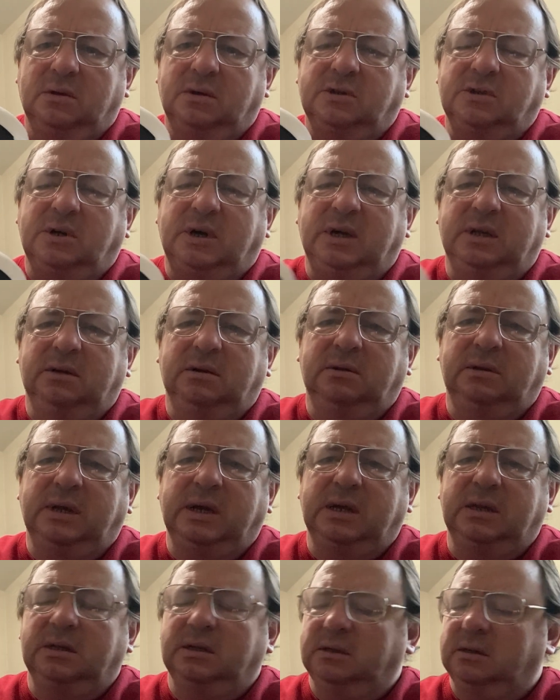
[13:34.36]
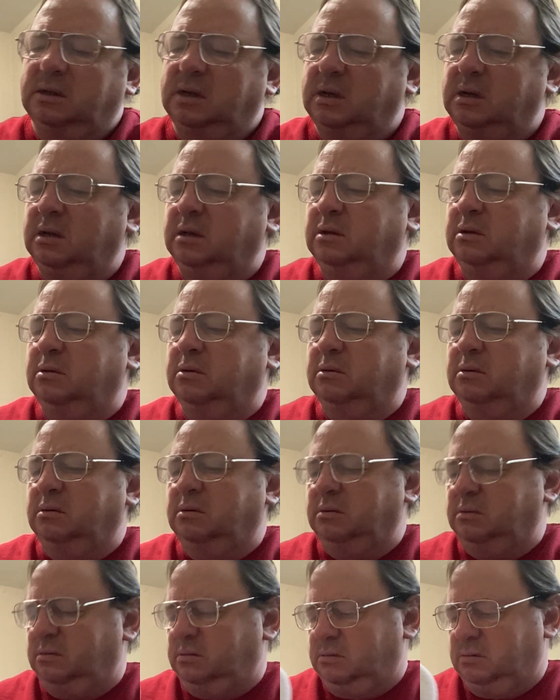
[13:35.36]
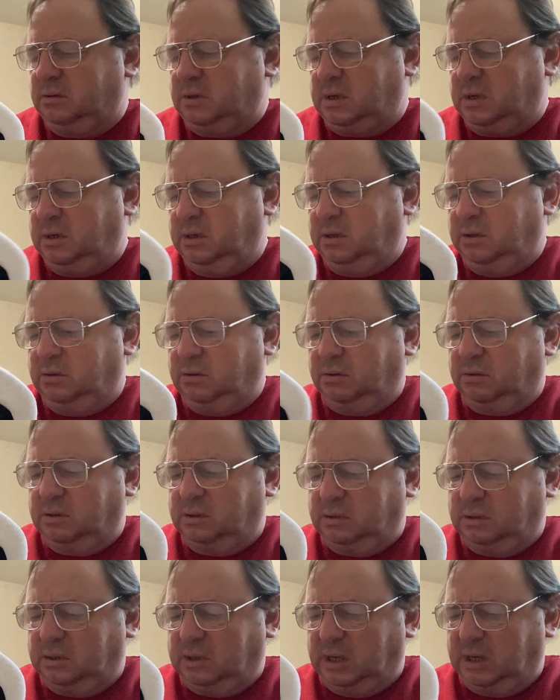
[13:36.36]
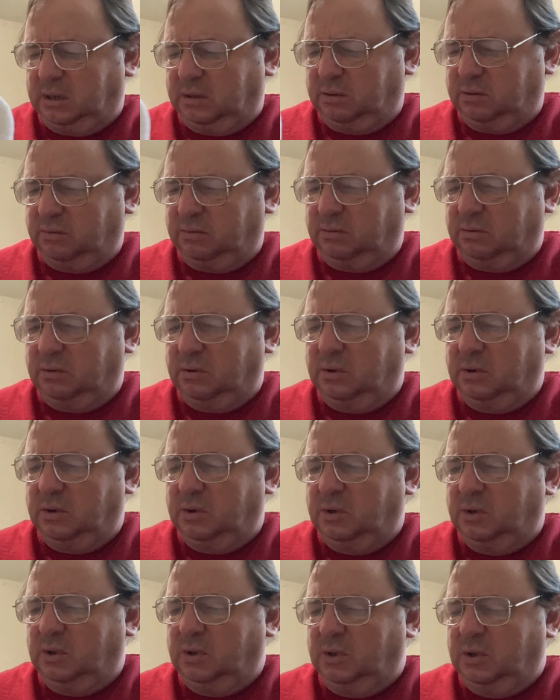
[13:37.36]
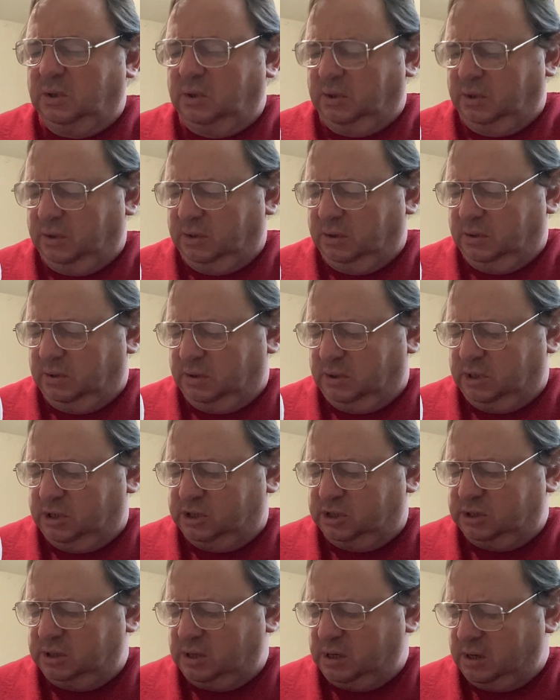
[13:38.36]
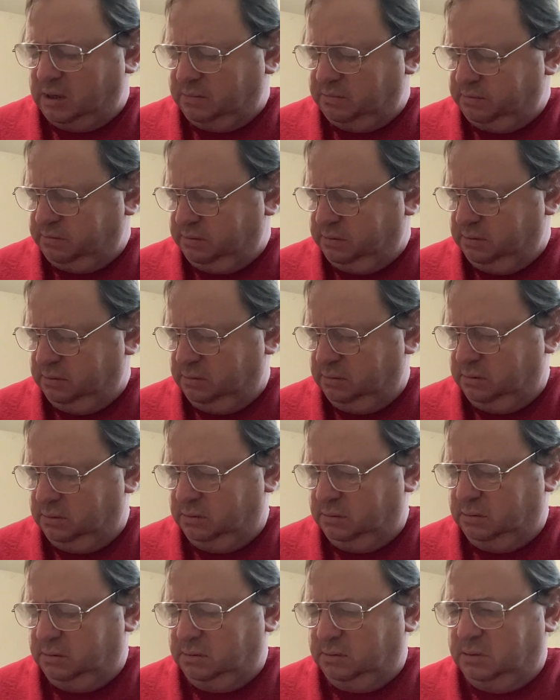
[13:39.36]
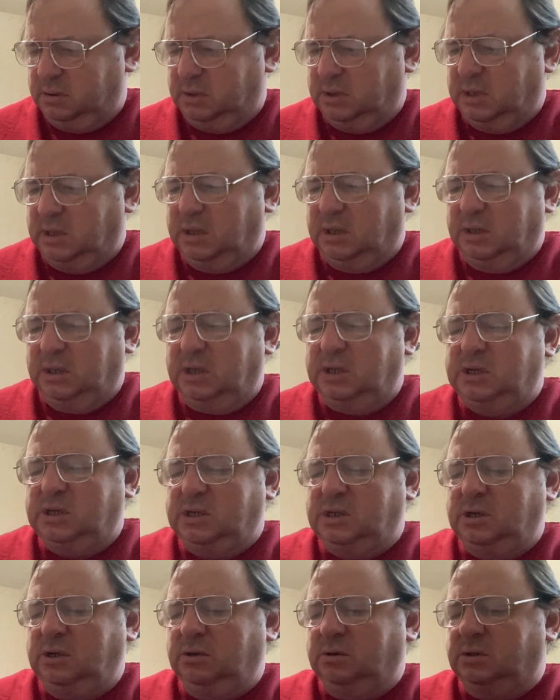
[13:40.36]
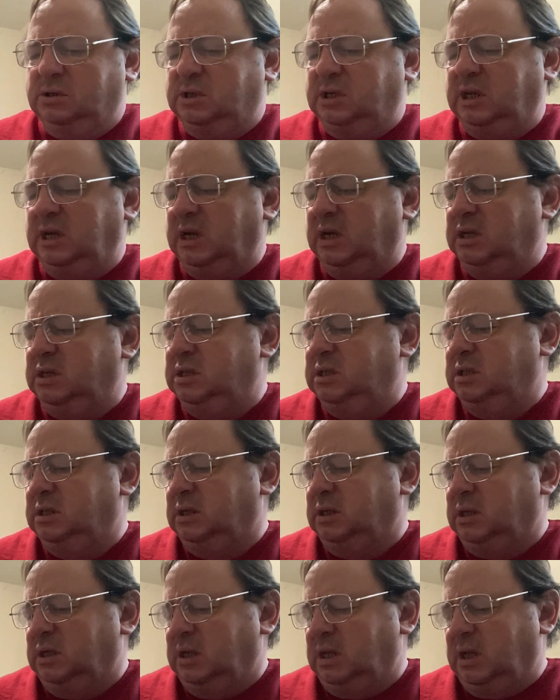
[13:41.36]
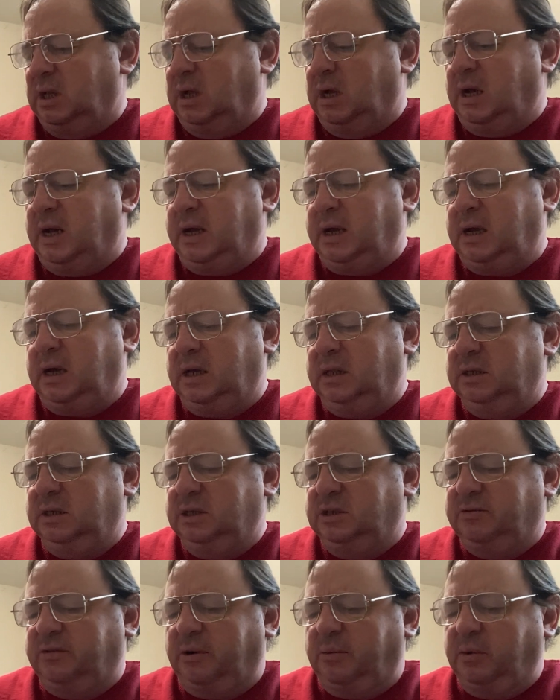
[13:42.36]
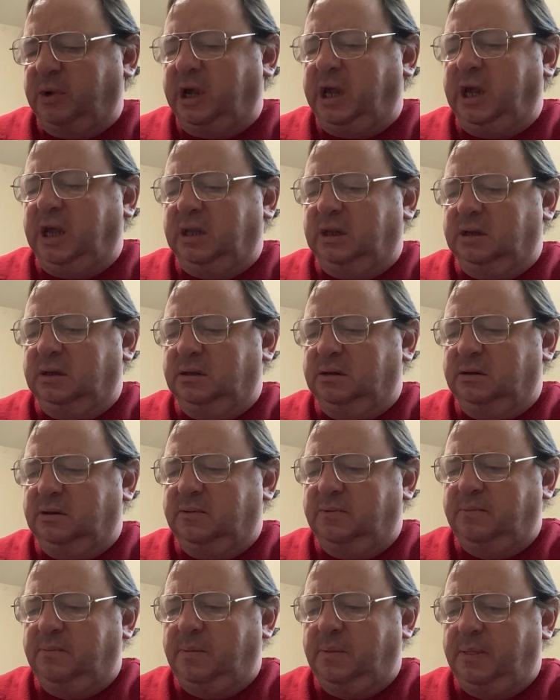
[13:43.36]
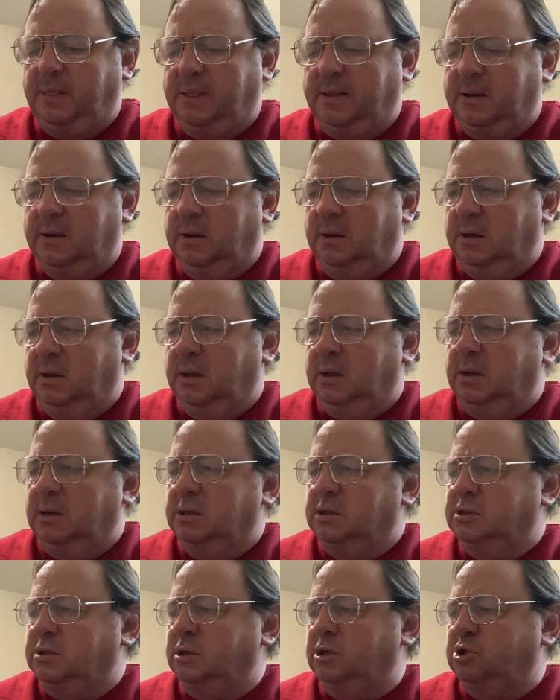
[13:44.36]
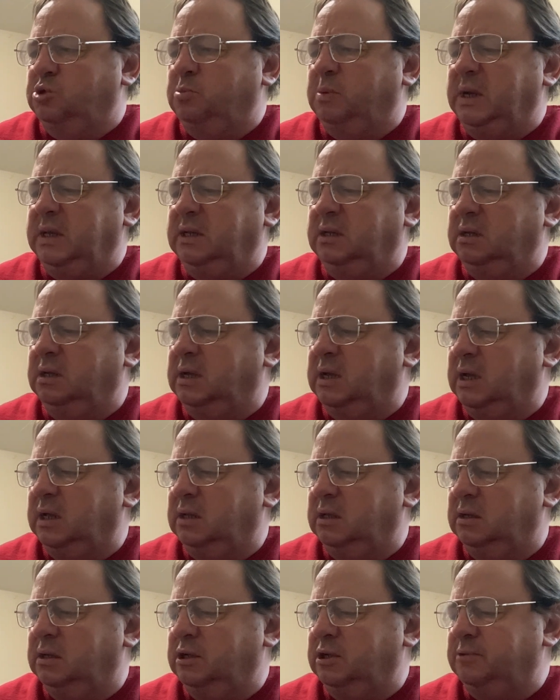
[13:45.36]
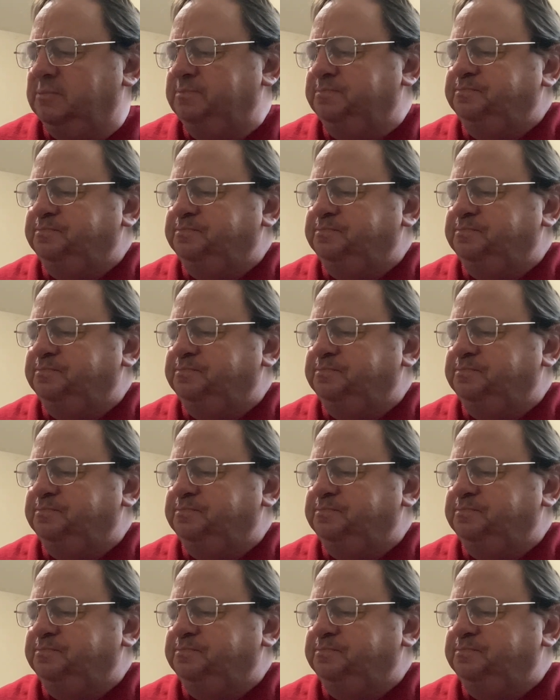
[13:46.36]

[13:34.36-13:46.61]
so I don't like that. I need to take to the shop. This is new skates. I got this from Canada, so it's made in Canada.